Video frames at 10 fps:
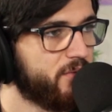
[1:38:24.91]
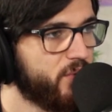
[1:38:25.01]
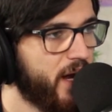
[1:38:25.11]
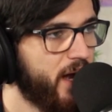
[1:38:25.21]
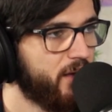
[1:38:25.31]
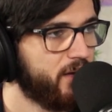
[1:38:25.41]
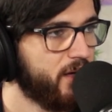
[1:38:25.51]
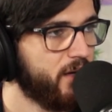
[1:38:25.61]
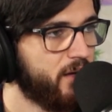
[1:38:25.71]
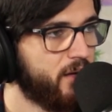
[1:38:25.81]

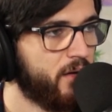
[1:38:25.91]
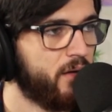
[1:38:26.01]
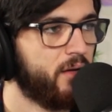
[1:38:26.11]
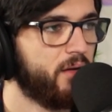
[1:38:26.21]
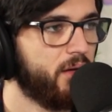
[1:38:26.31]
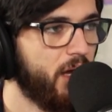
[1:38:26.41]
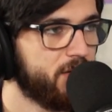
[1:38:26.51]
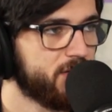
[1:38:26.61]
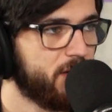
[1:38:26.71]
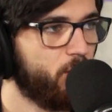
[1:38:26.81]
reality in
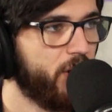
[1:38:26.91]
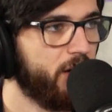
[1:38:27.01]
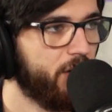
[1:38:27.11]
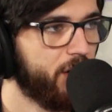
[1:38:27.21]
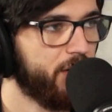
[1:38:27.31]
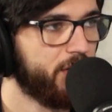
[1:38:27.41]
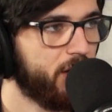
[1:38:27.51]
some way or another.